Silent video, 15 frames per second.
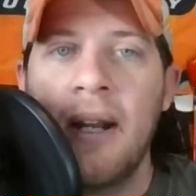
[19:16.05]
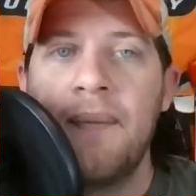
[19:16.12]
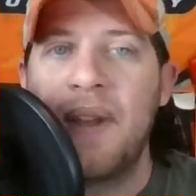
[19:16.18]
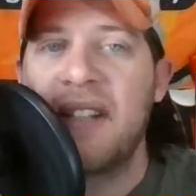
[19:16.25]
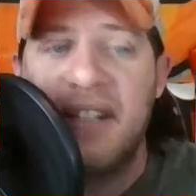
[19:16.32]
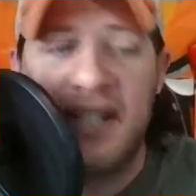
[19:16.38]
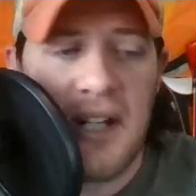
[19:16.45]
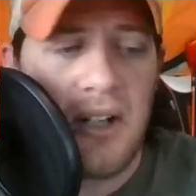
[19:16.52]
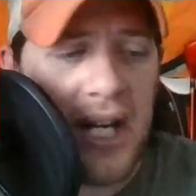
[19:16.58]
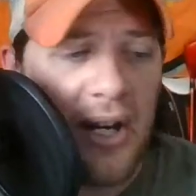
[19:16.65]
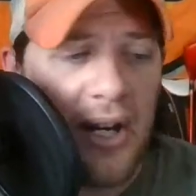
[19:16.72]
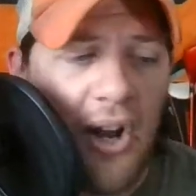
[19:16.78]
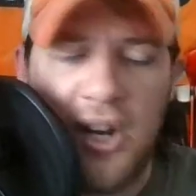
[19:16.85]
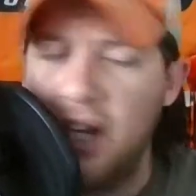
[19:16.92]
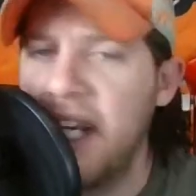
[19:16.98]
that still get
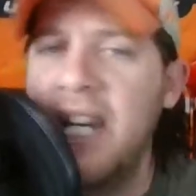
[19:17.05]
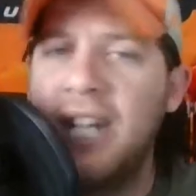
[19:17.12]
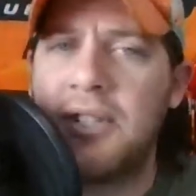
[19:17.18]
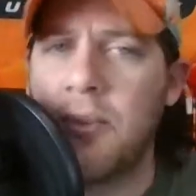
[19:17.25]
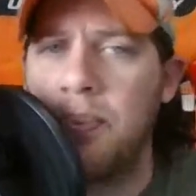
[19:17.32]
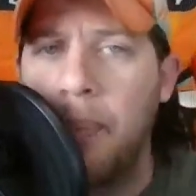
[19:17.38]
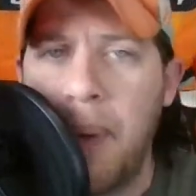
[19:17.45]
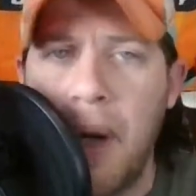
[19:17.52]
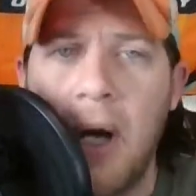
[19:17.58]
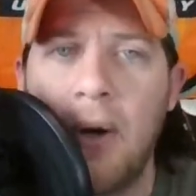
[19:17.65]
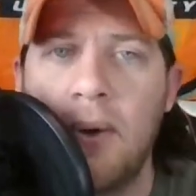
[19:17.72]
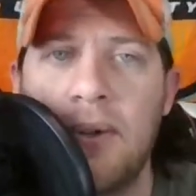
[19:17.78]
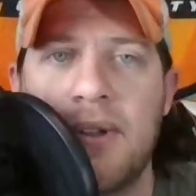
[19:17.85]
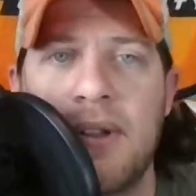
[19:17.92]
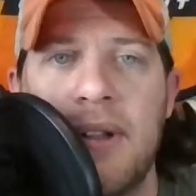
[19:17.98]
on a knee to
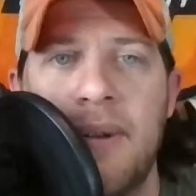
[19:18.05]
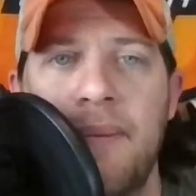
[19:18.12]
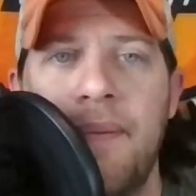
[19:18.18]
propose.